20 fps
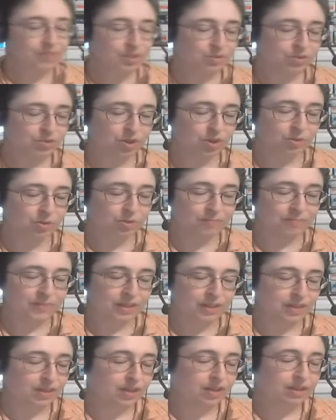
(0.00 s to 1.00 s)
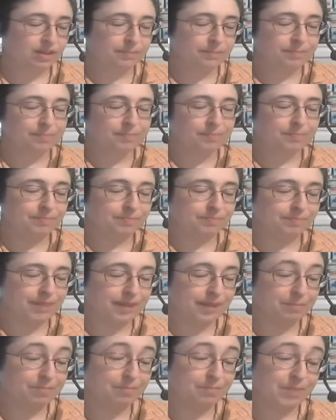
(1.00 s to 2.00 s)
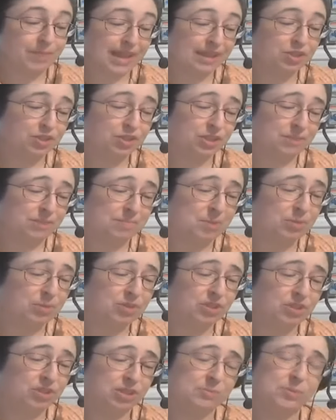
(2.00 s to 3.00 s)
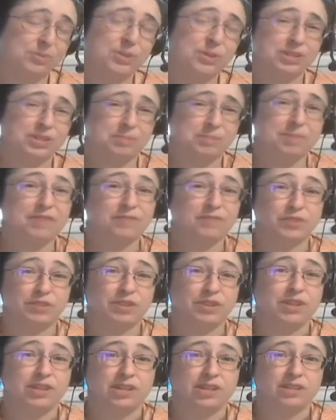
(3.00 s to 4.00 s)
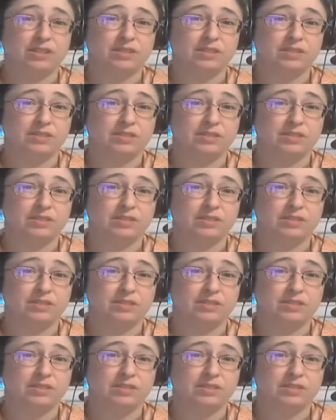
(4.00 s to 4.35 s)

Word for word: So uh, actually, most of this book is meant for theater.